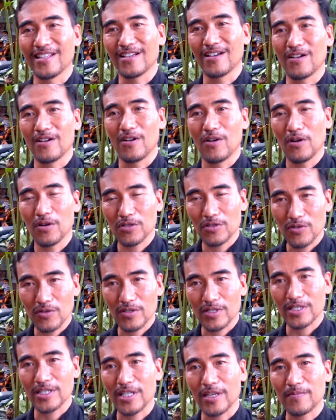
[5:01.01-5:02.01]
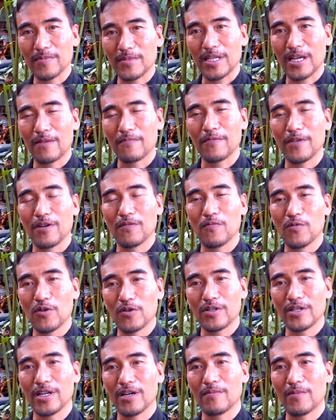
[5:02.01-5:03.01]
Uh, also, yeah. the same time we are
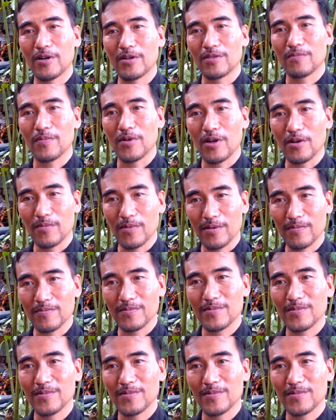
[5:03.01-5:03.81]
worried about the problem